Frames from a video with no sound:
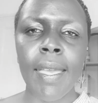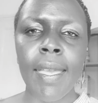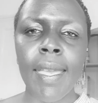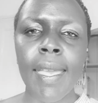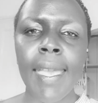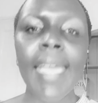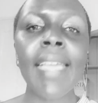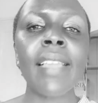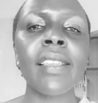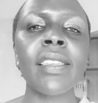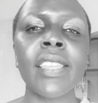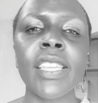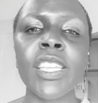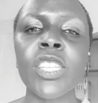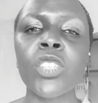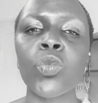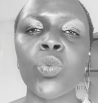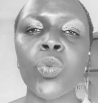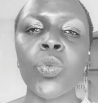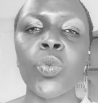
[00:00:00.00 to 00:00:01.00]
And
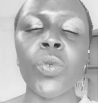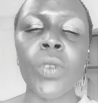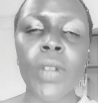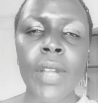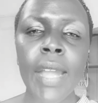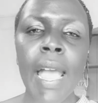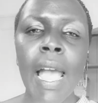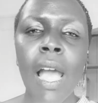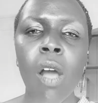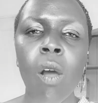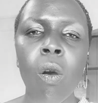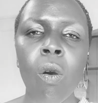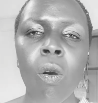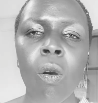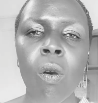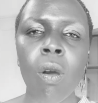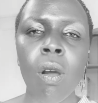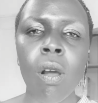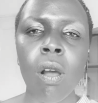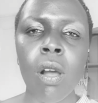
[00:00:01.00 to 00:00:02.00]
it will now
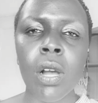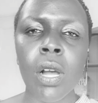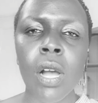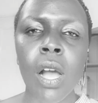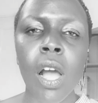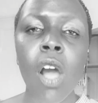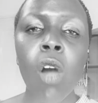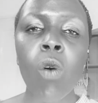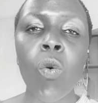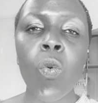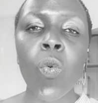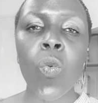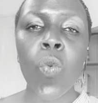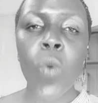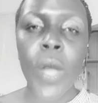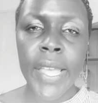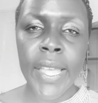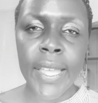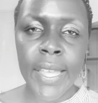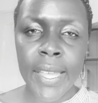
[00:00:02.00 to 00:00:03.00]

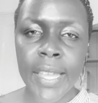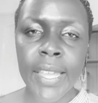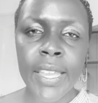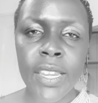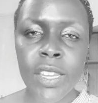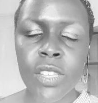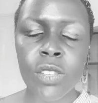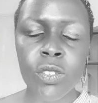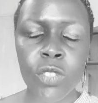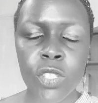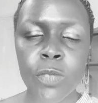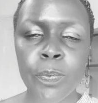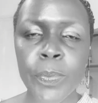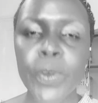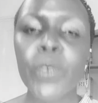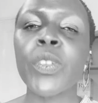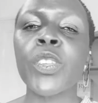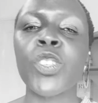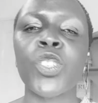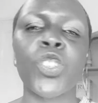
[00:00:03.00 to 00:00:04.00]
awaken your
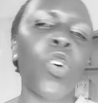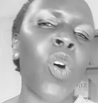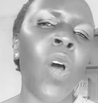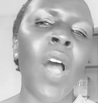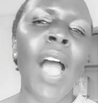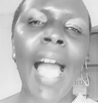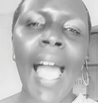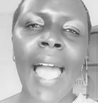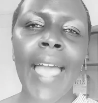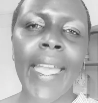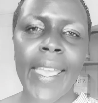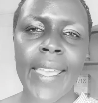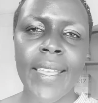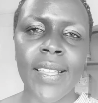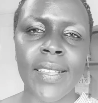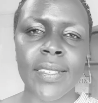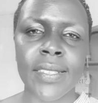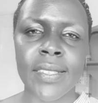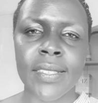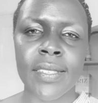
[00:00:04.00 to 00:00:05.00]
spiritual
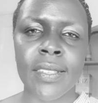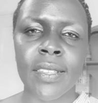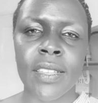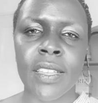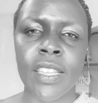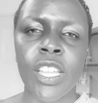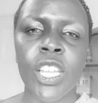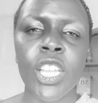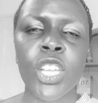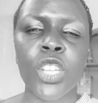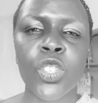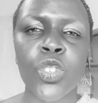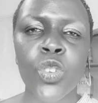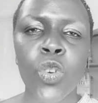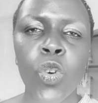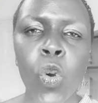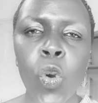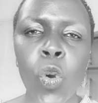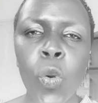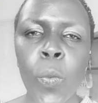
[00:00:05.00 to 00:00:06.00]
eyes to
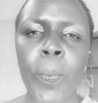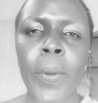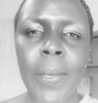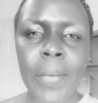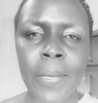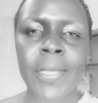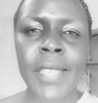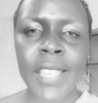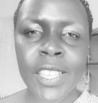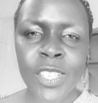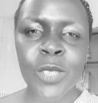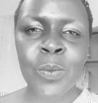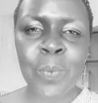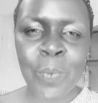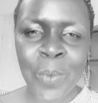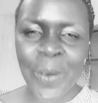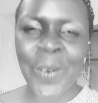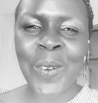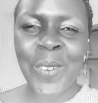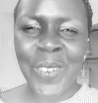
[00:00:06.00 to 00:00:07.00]
open this
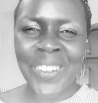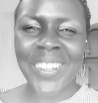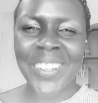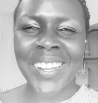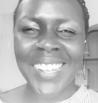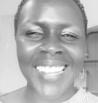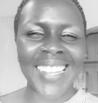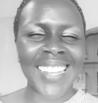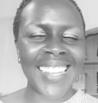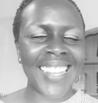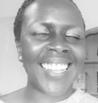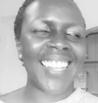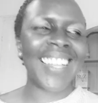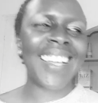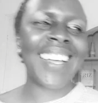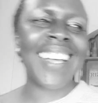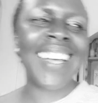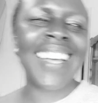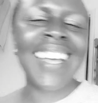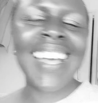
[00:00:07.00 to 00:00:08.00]
book,
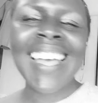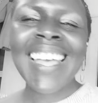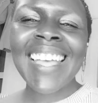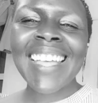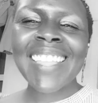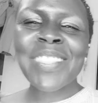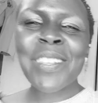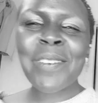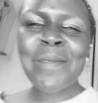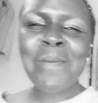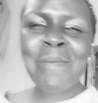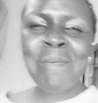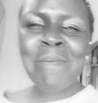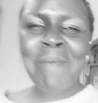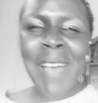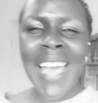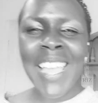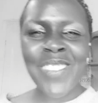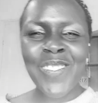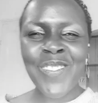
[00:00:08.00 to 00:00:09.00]
the
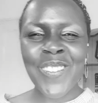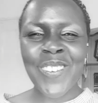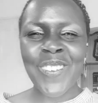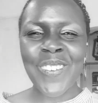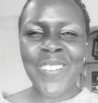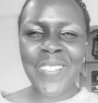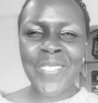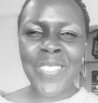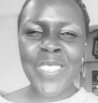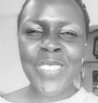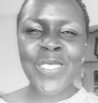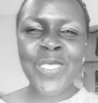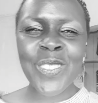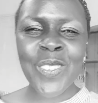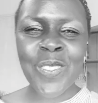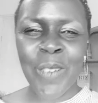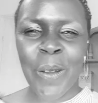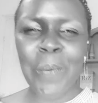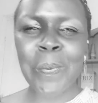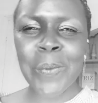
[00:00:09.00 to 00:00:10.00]
manual, the
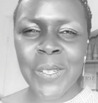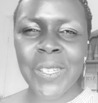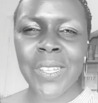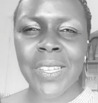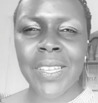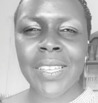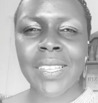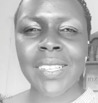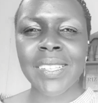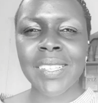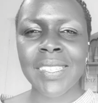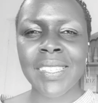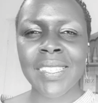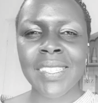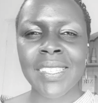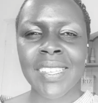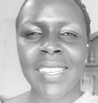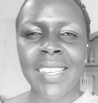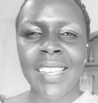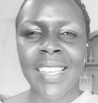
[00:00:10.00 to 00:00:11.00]

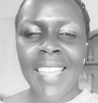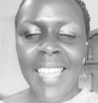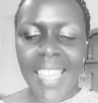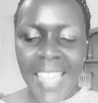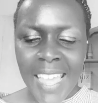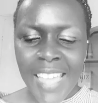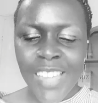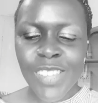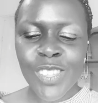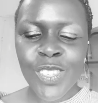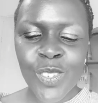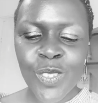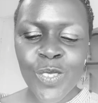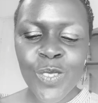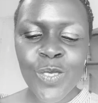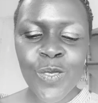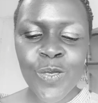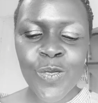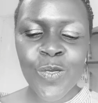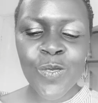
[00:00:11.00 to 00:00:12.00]
scriptures, and
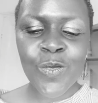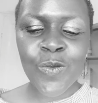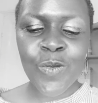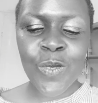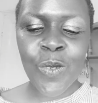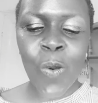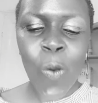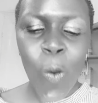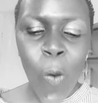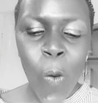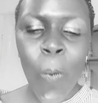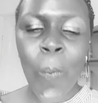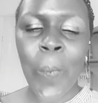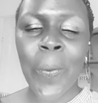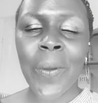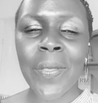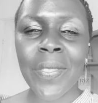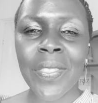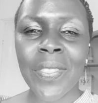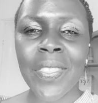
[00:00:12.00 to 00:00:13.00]
you will
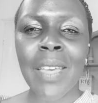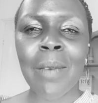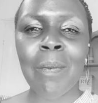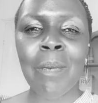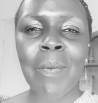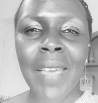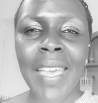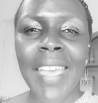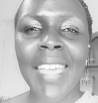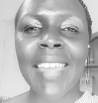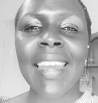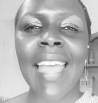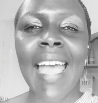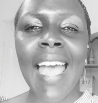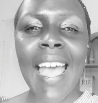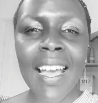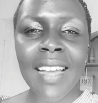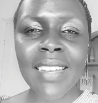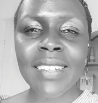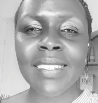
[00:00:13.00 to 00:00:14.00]
open them and
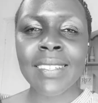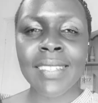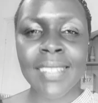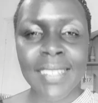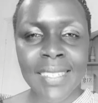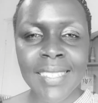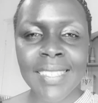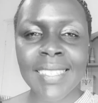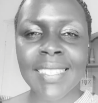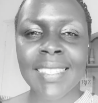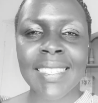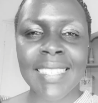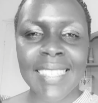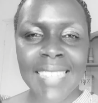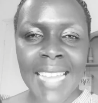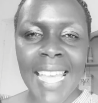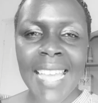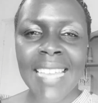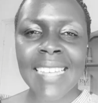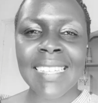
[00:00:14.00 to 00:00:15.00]

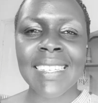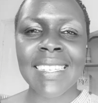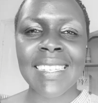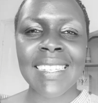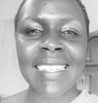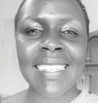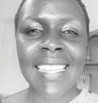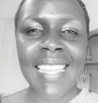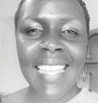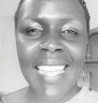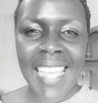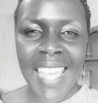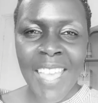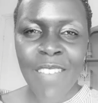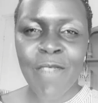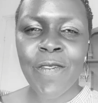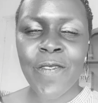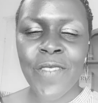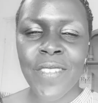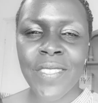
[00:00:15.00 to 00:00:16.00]
understand
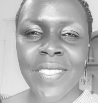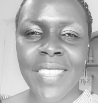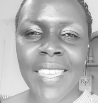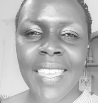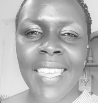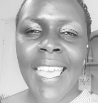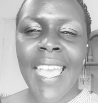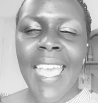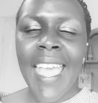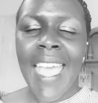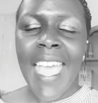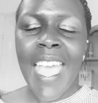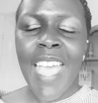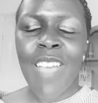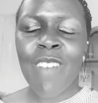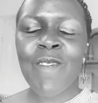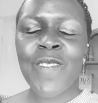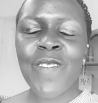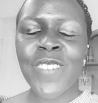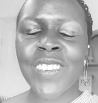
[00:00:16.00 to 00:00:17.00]
everything,
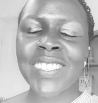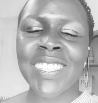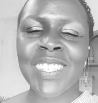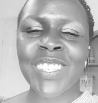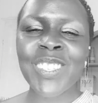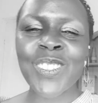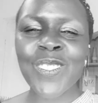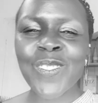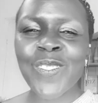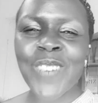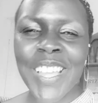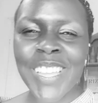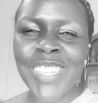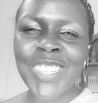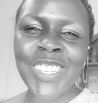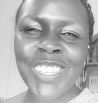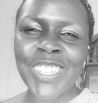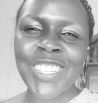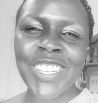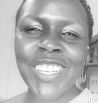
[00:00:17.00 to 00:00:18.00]
every
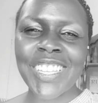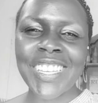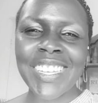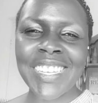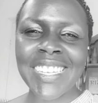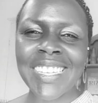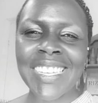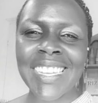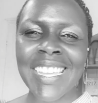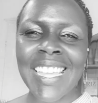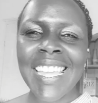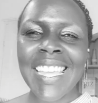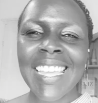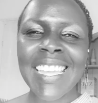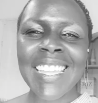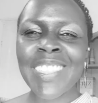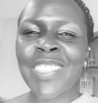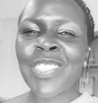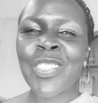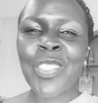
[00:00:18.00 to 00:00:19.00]
situation
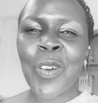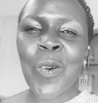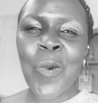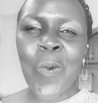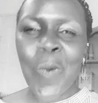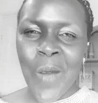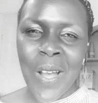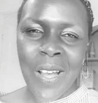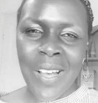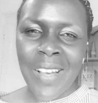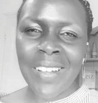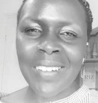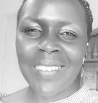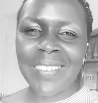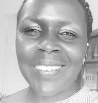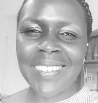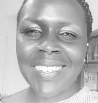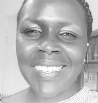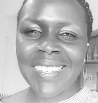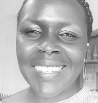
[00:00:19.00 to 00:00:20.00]
in the
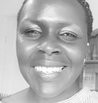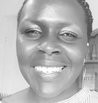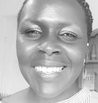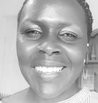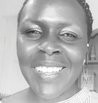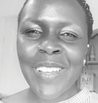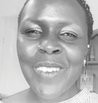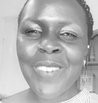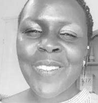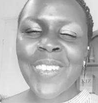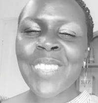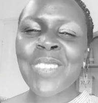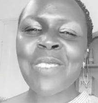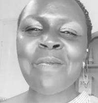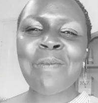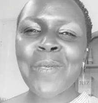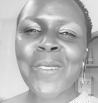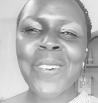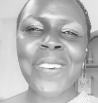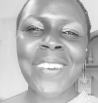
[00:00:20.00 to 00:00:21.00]
world. When you're
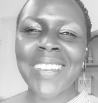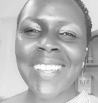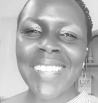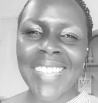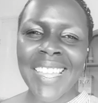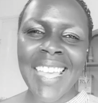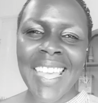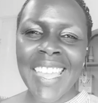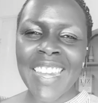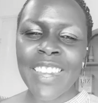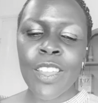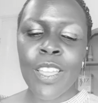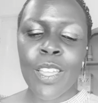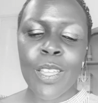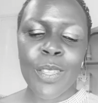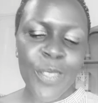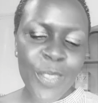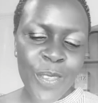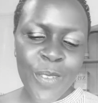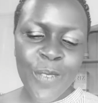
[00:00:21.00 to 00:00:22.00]
born again,
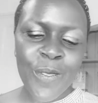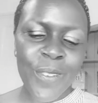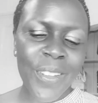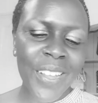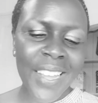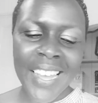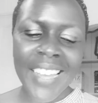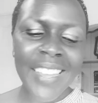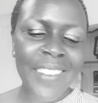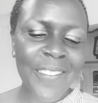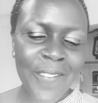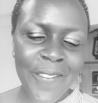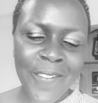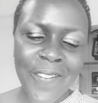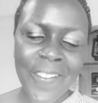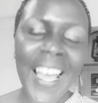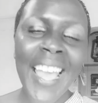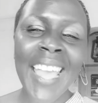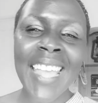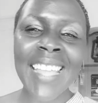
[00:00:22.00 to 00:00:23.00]
you can
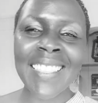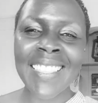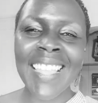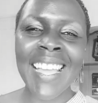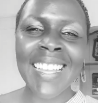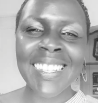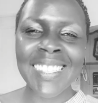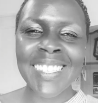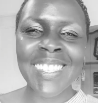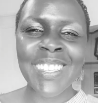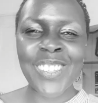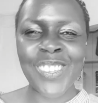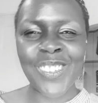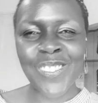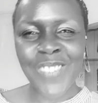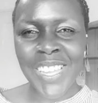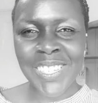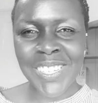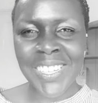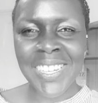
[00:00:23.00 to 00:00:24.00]
find that
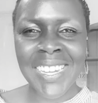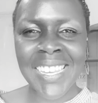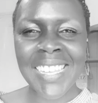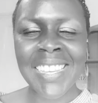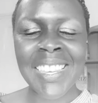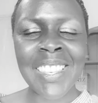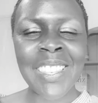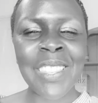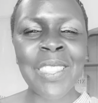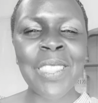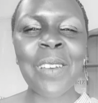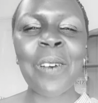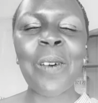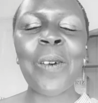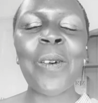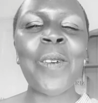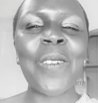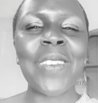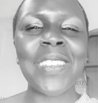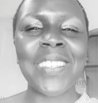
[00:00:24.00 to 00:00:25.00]
situation in the
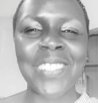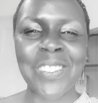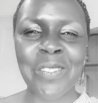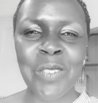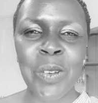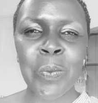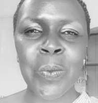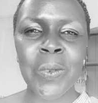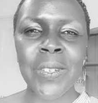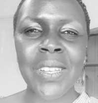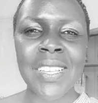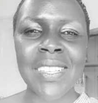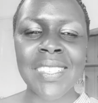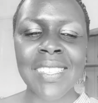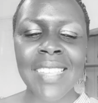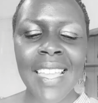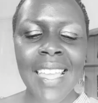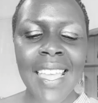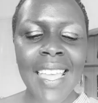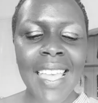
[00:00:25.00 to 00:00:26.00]
Holy
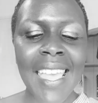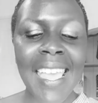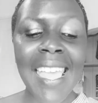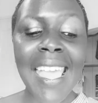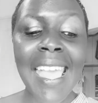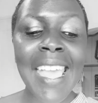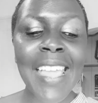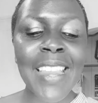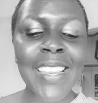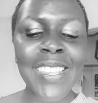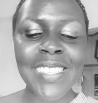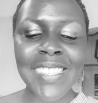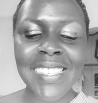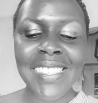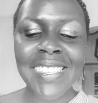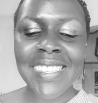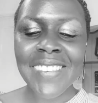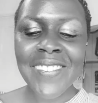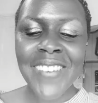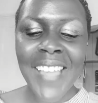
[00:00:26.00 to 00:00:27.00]
Scriptures and
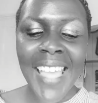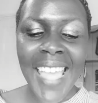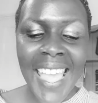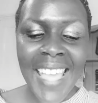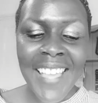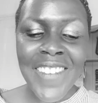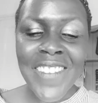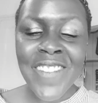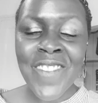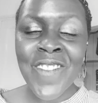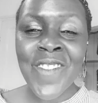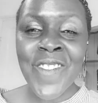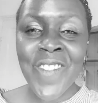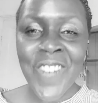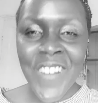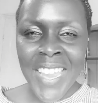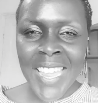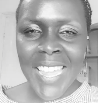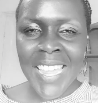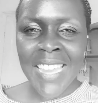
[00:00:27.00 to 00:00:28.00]

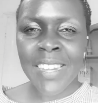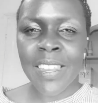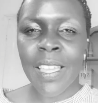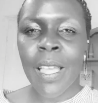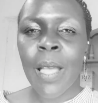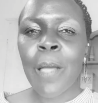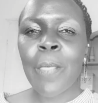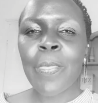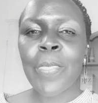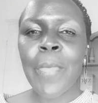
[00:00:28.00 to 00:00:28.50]
read the